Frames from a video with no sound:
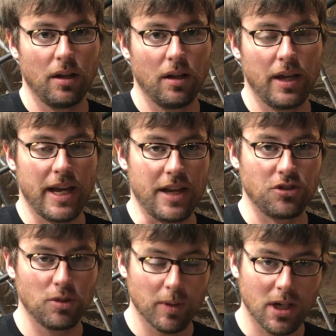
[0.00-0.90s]
a
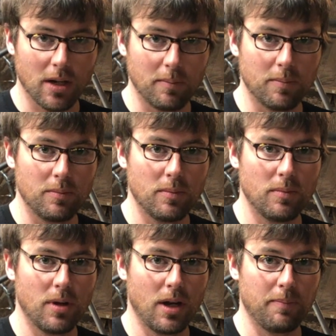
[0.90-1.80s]
Super Cub,
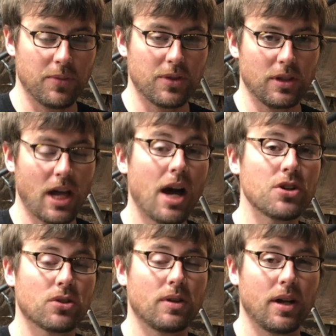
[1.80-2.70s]
the
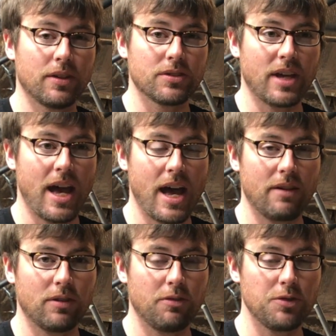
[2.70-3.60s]
longerons
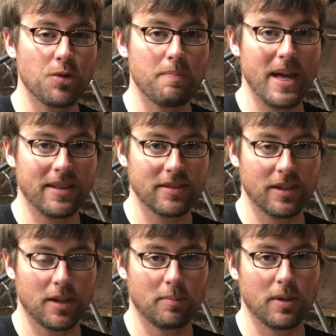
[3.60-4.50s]
have a few bends
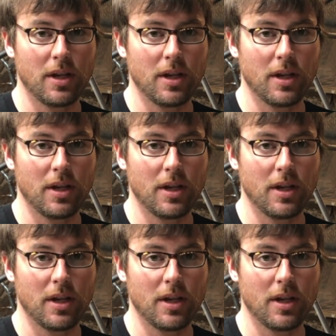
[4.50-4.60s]
in them,